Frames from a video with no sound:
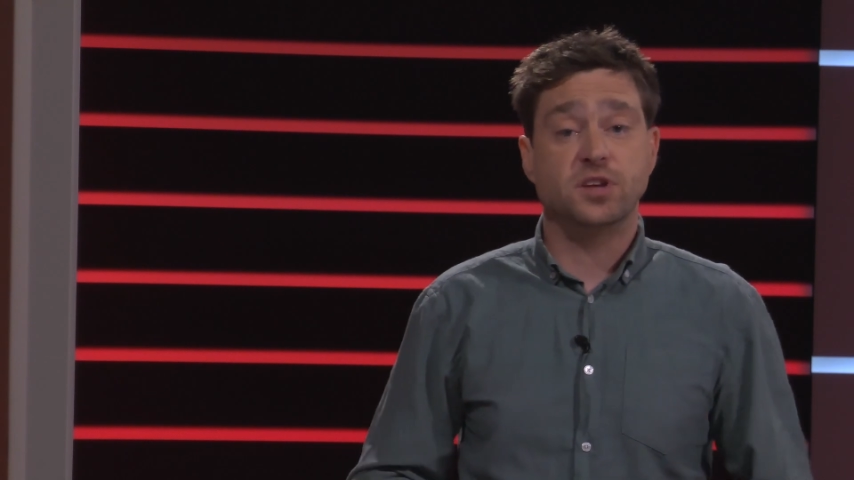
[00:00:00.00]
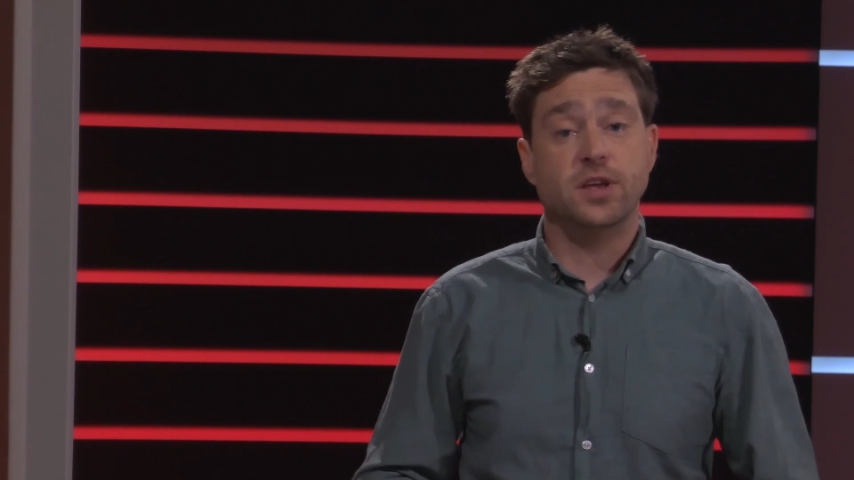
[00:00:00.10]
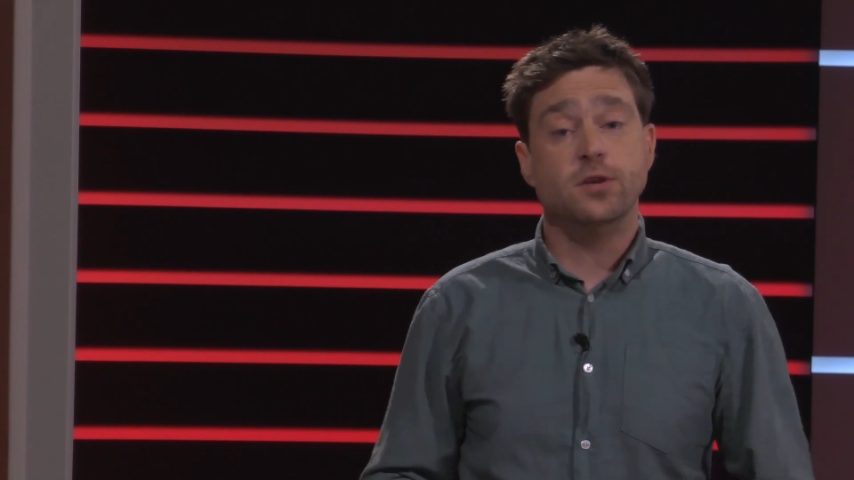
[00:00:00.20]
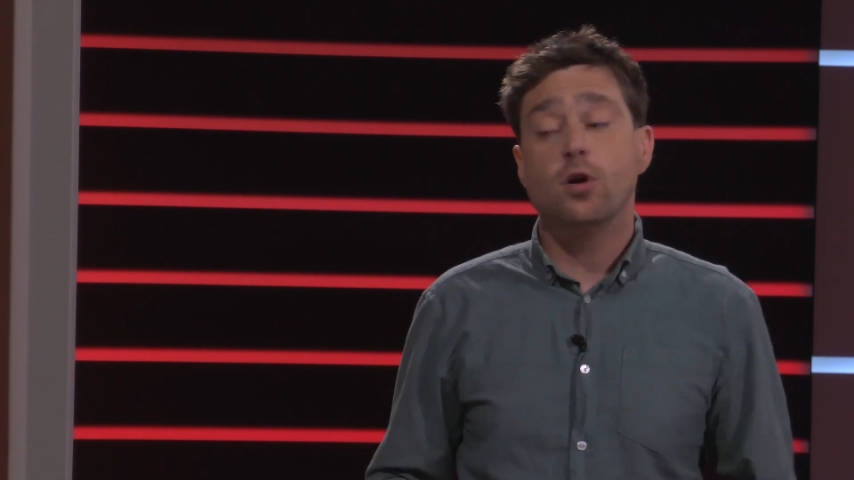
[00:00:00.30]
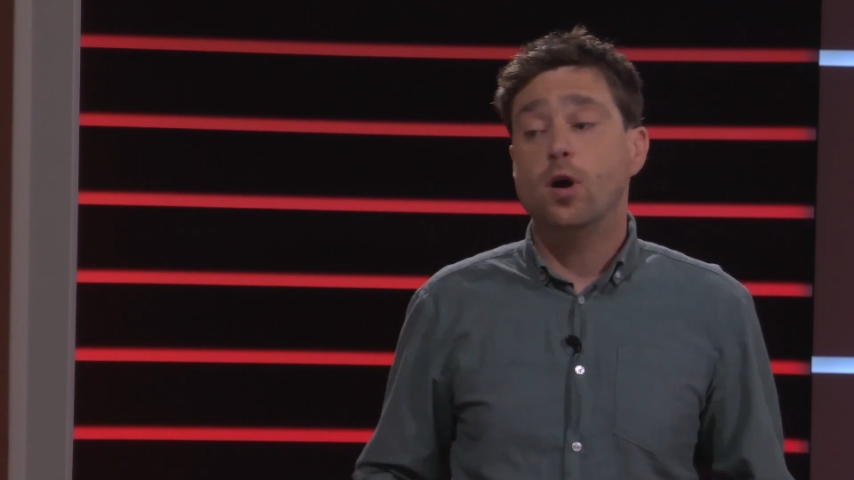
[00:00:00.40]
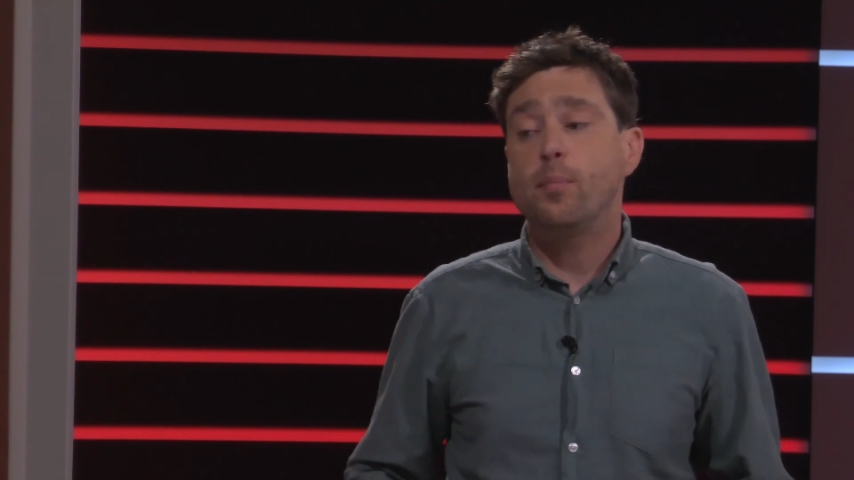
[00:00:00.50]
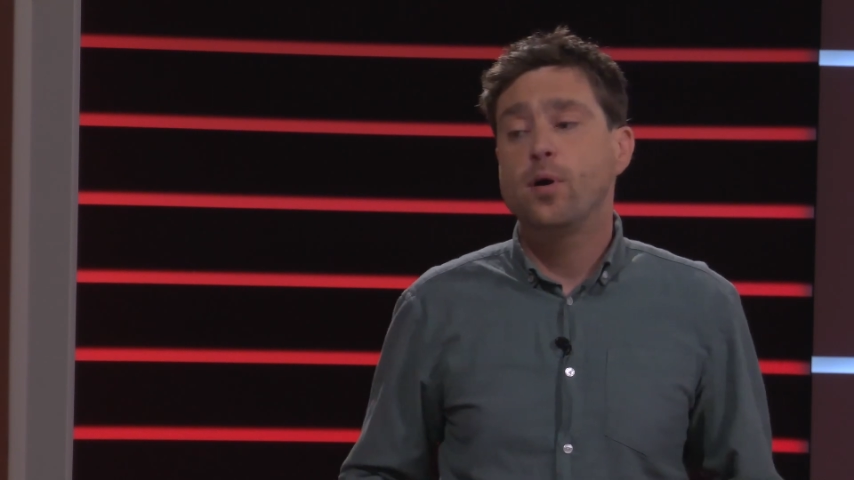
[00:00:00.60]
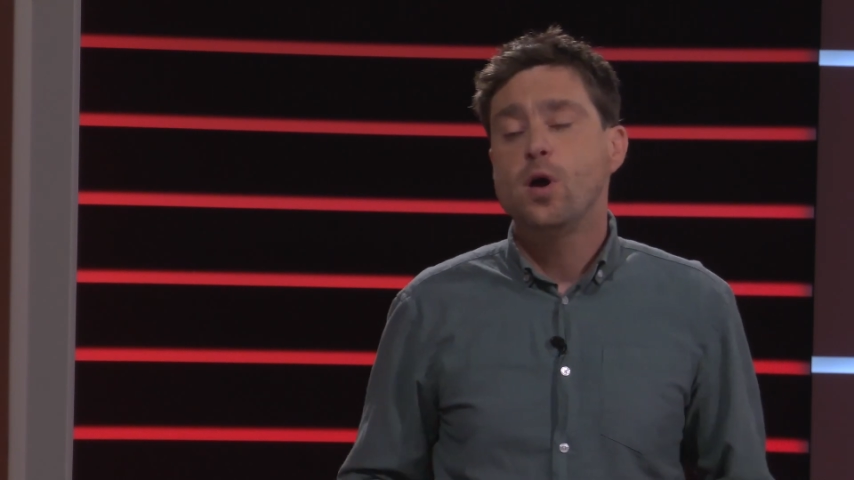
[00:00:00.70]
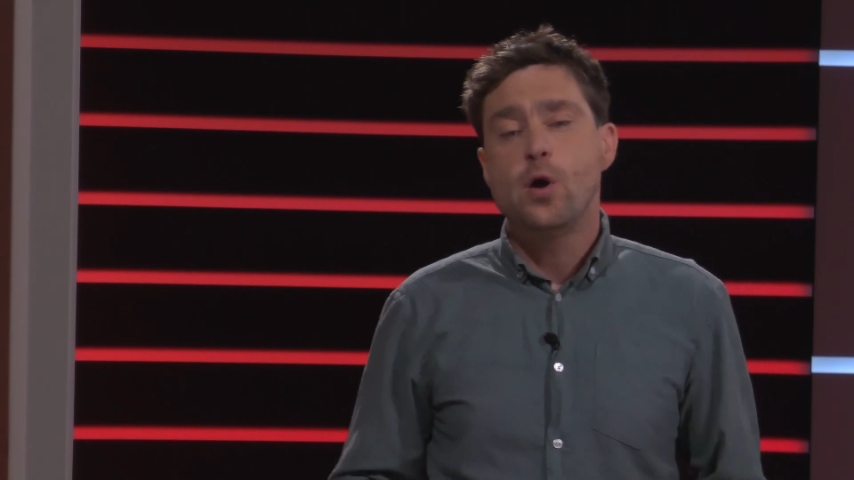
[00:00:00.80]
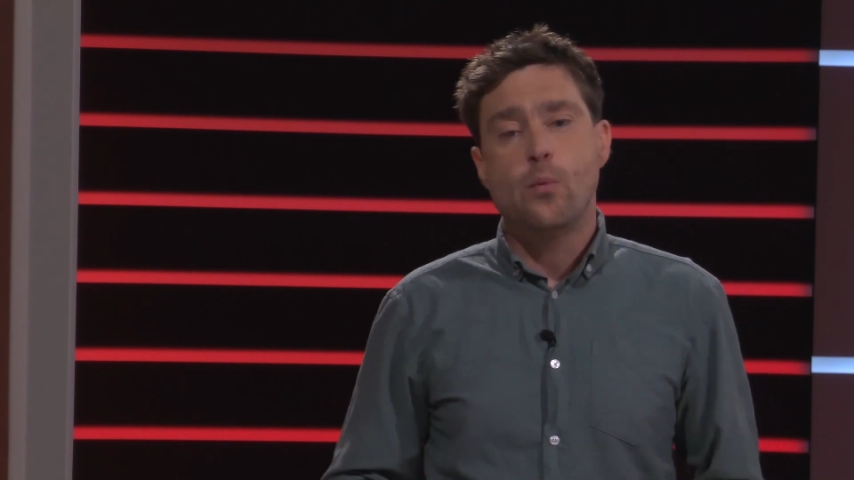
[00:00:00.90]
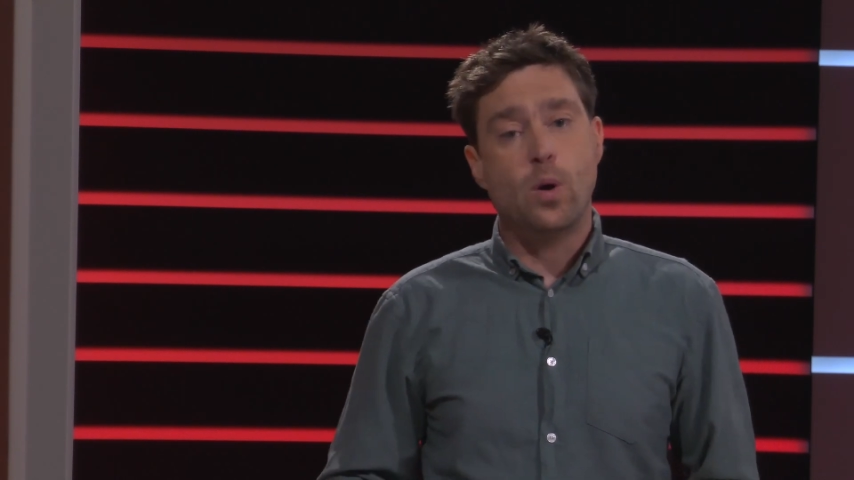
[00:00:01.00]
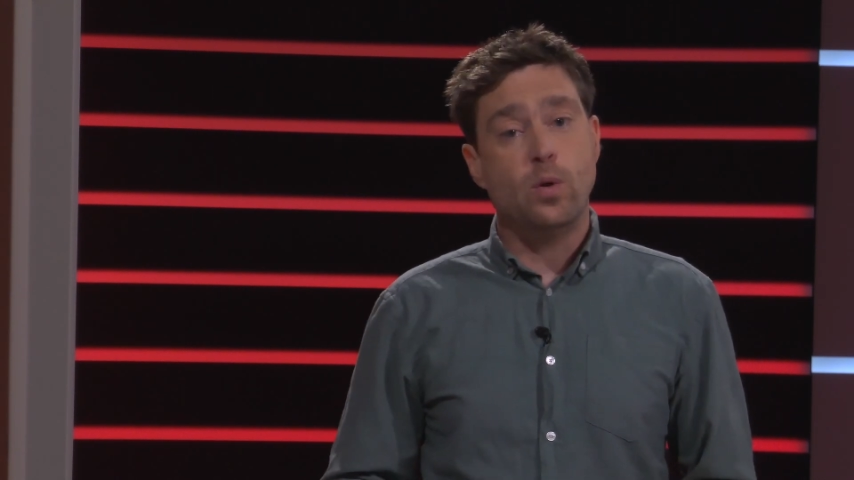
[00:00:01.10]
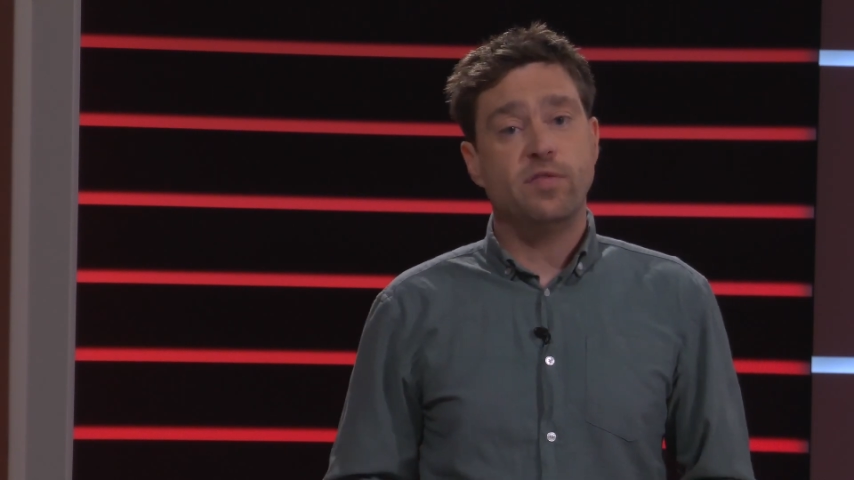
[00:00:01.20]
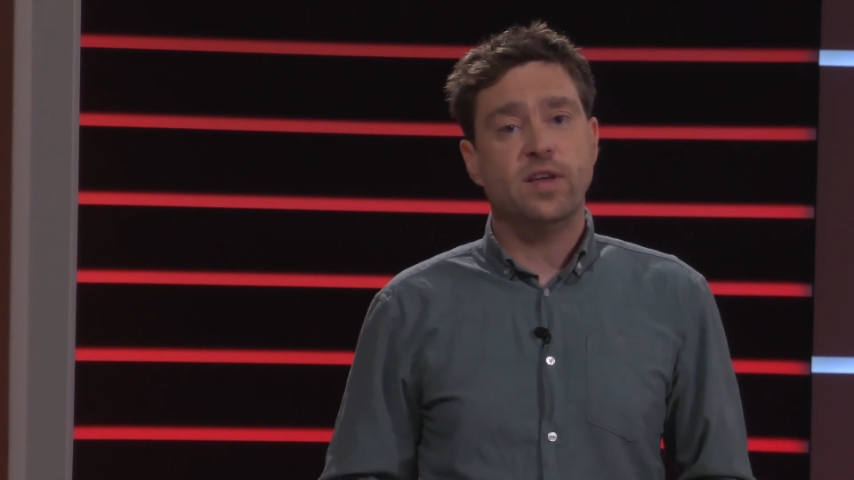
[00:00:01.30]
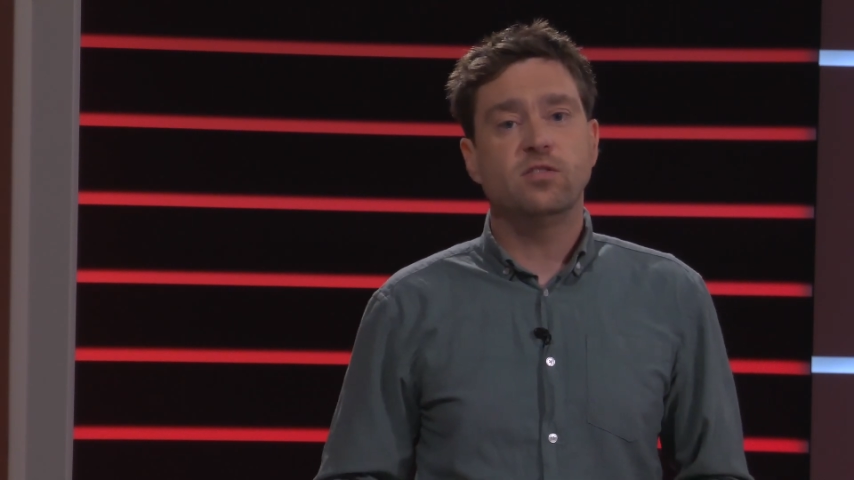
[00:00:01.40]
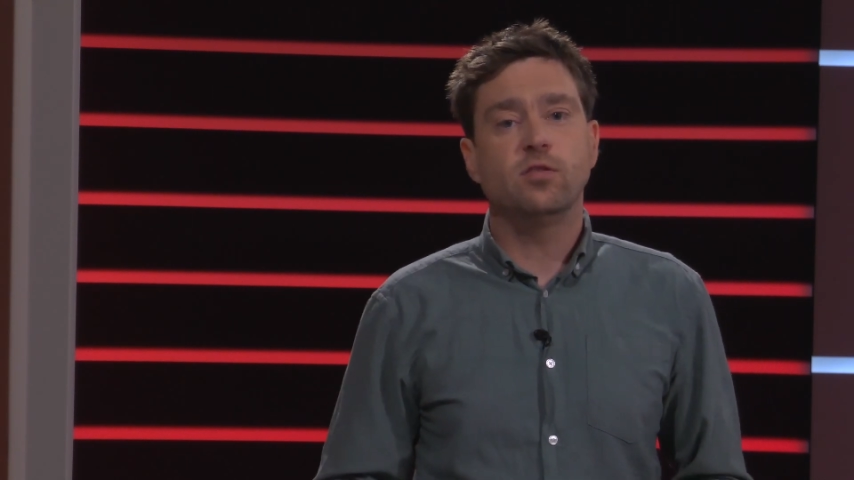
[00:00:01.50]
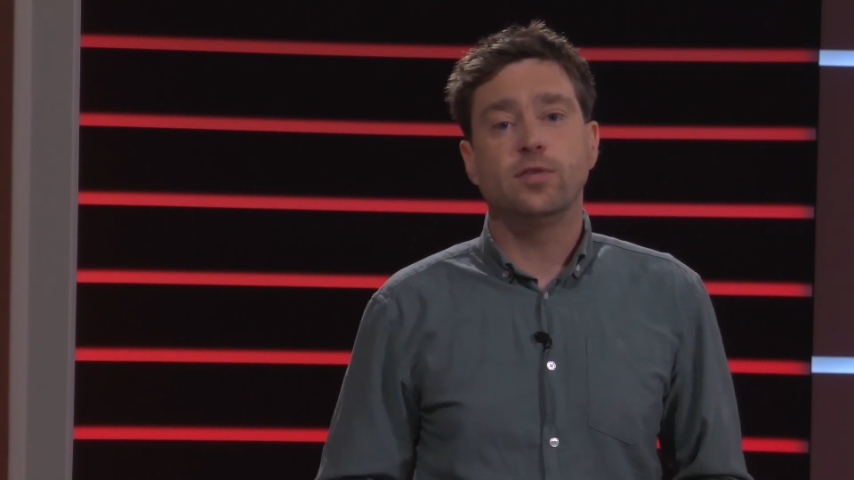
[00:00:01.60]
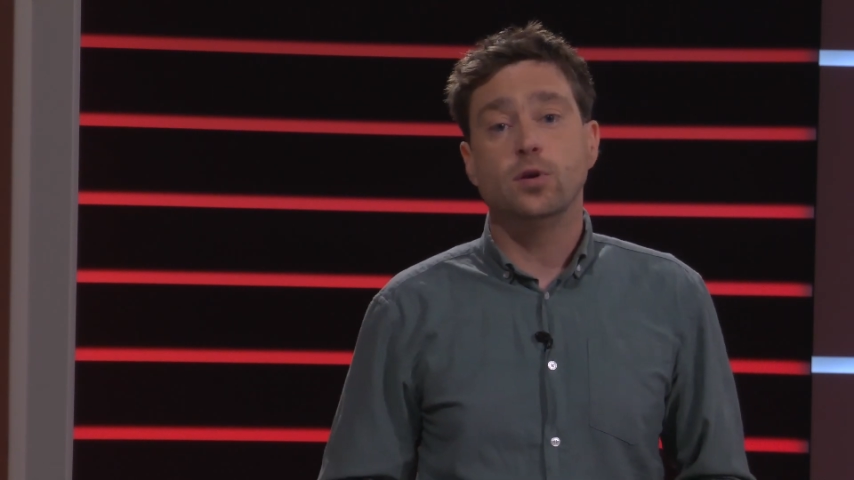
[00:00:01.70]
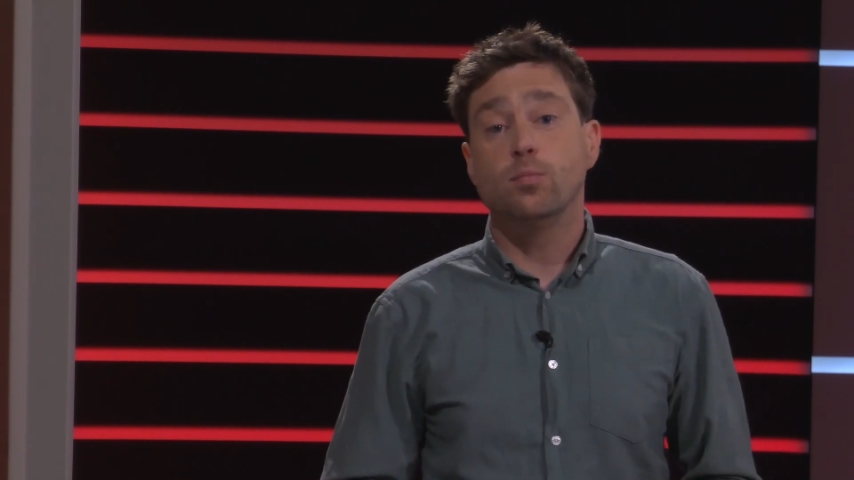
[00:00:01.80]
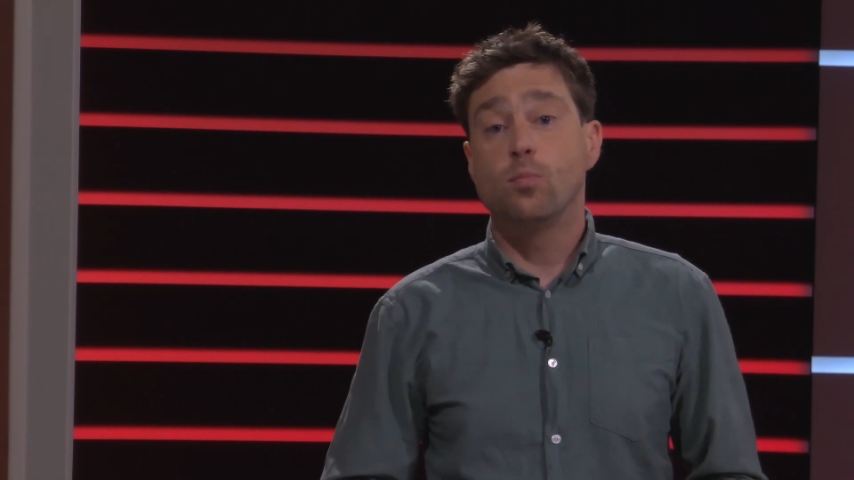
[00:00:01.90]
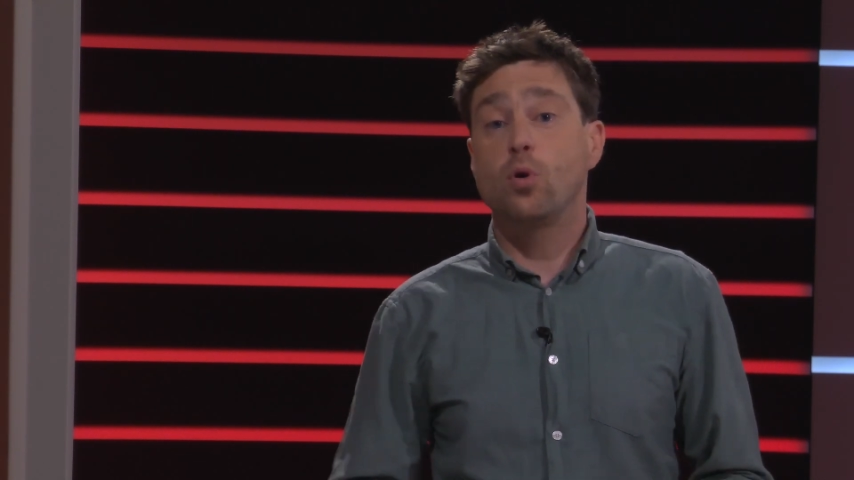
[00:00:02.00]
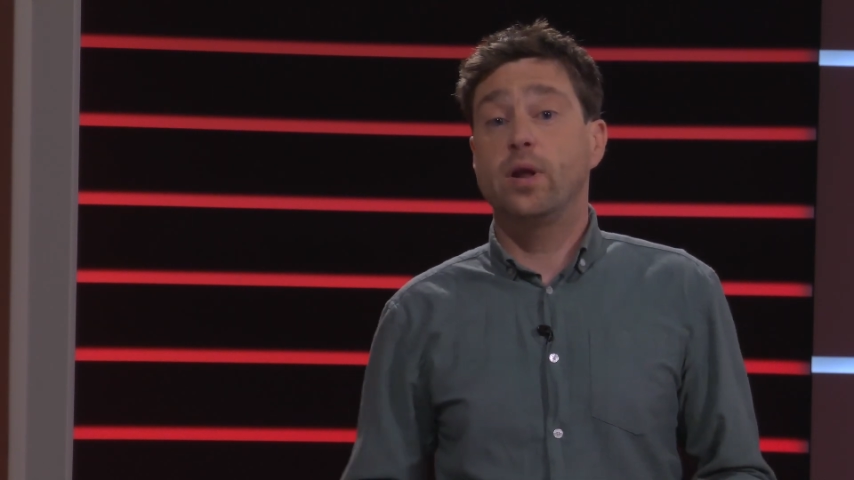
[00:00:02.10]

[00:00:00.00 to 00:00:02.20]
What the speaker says: in Europe, where we've interviewed more